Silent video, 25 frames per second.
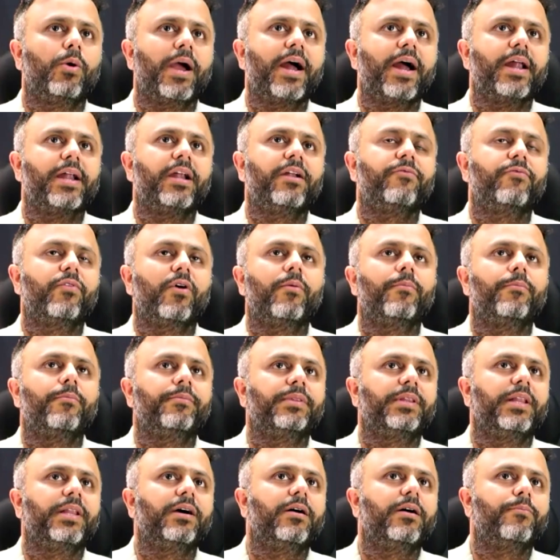look at it
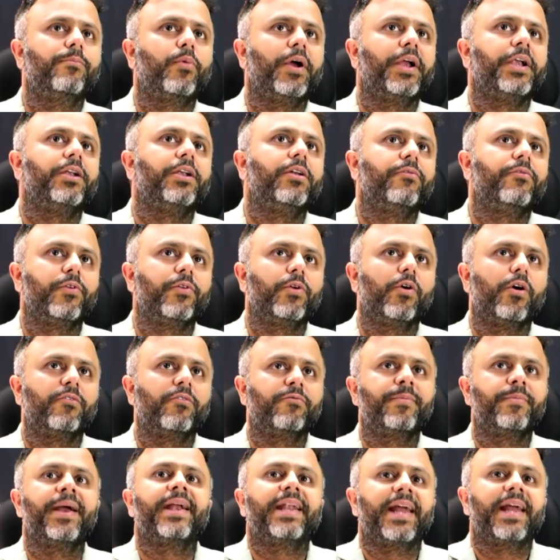from the point of view
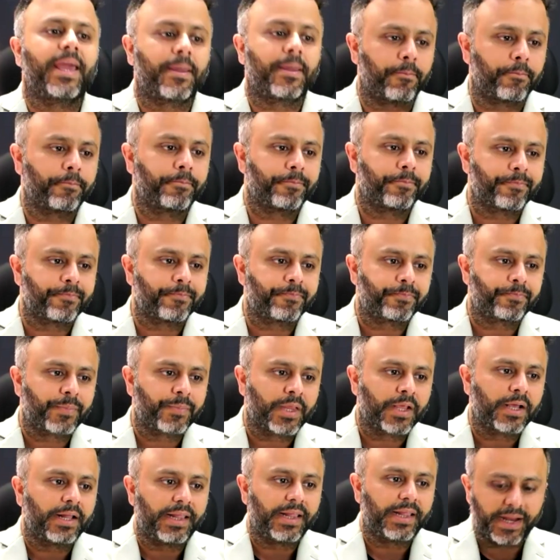of my time.
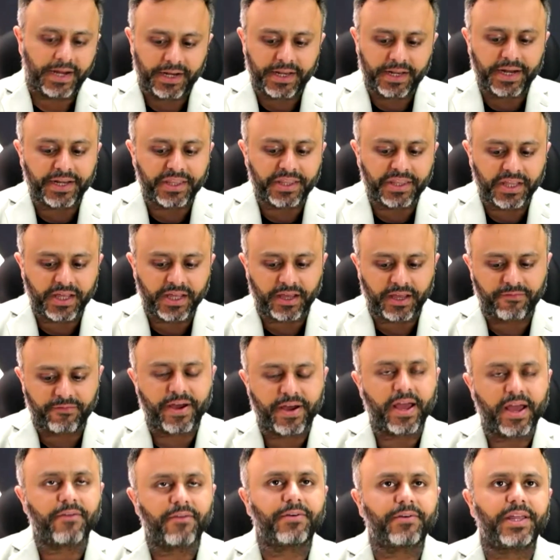Let's say
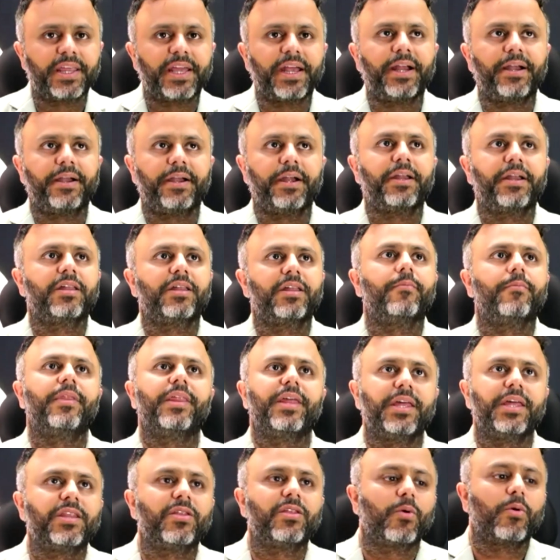if I have created some
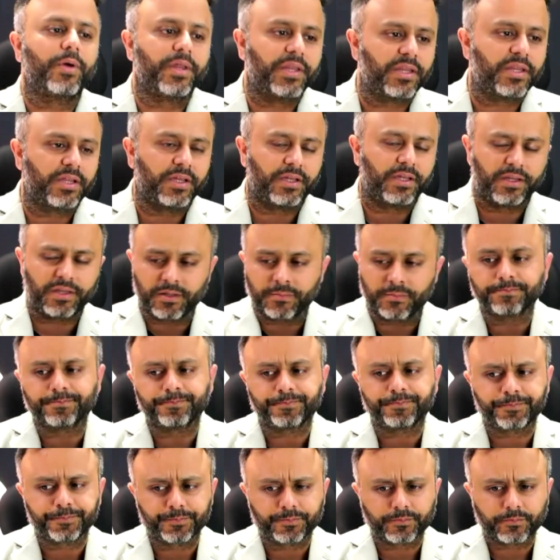resources
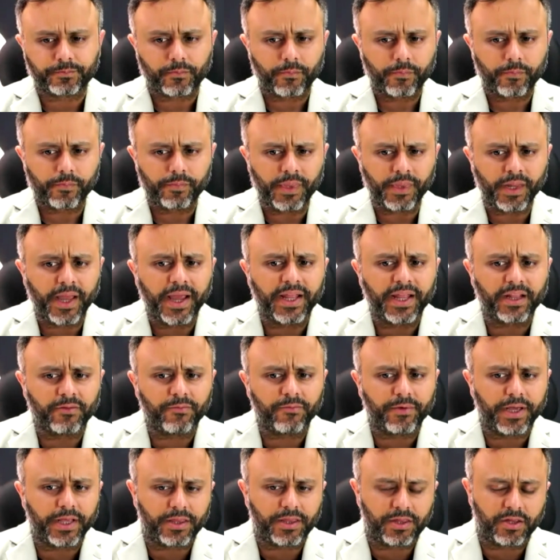
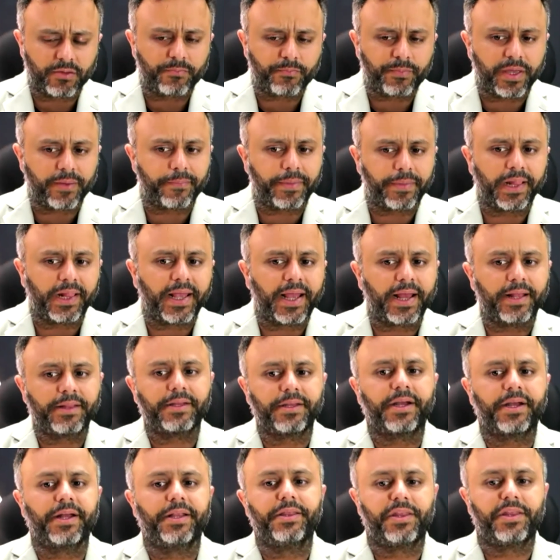in which people
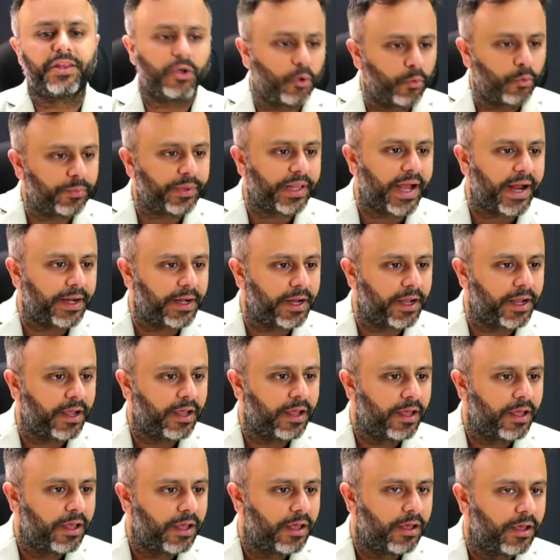can consume that
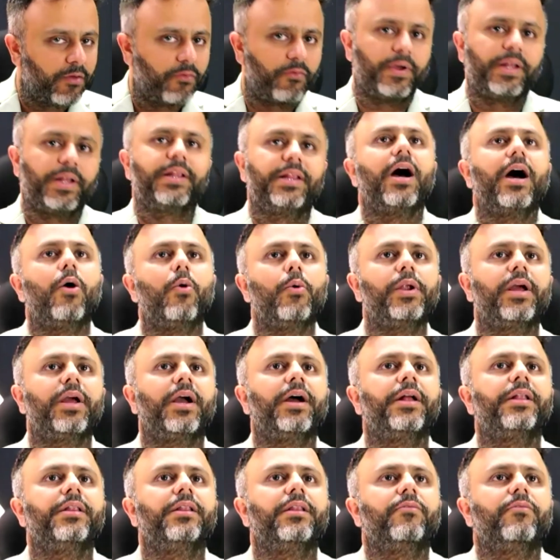without